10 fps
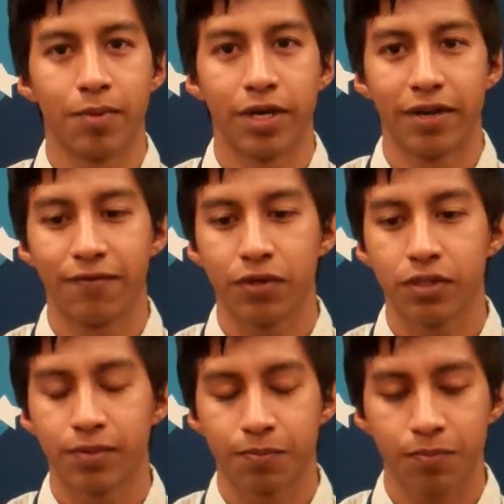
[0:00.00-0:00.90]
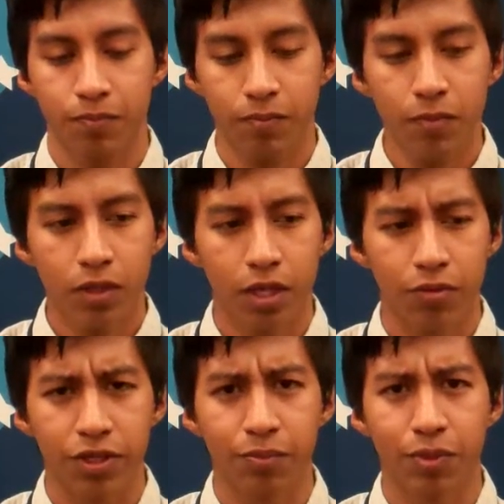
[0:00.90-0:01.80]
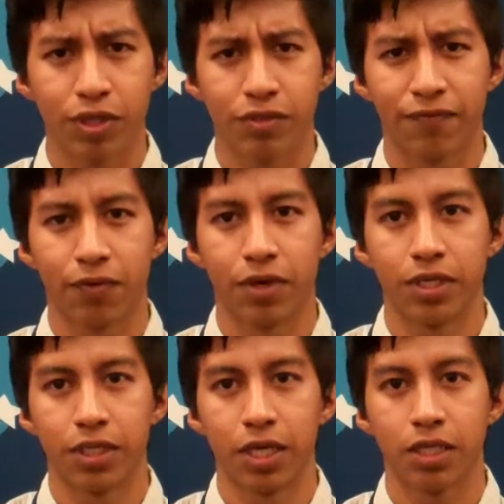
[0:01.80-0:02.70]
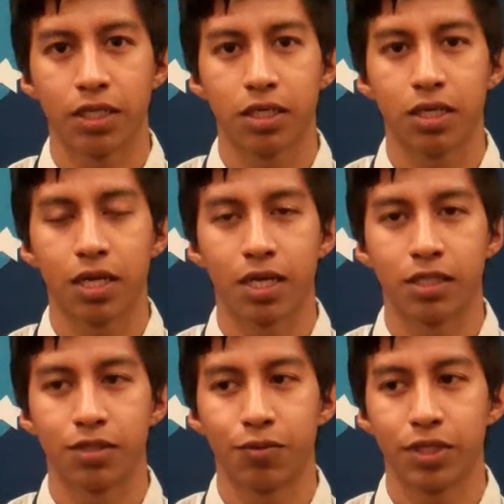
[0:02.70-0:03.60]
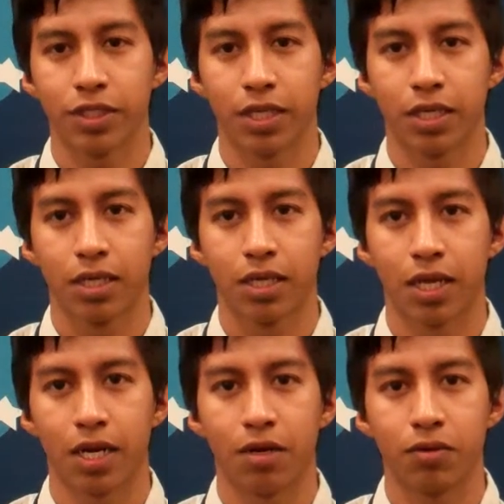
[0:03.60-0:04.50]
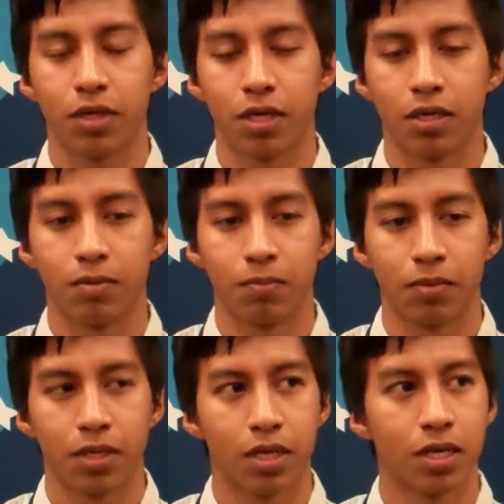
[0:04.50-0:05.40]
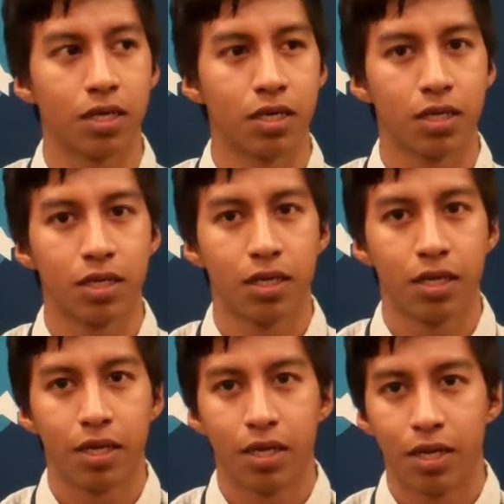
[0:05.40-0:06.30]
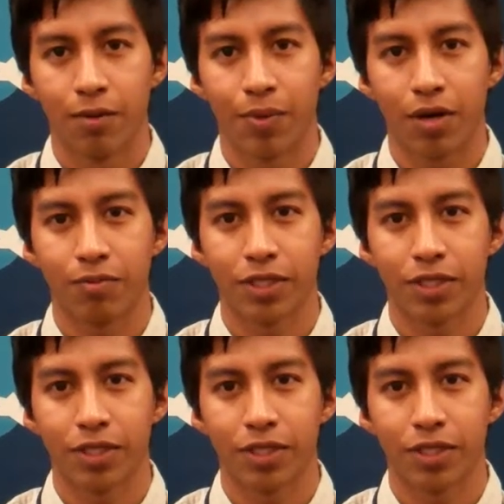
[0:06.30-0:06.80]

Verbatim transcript: endeavors. They really pushed for education as a way to like get out and empower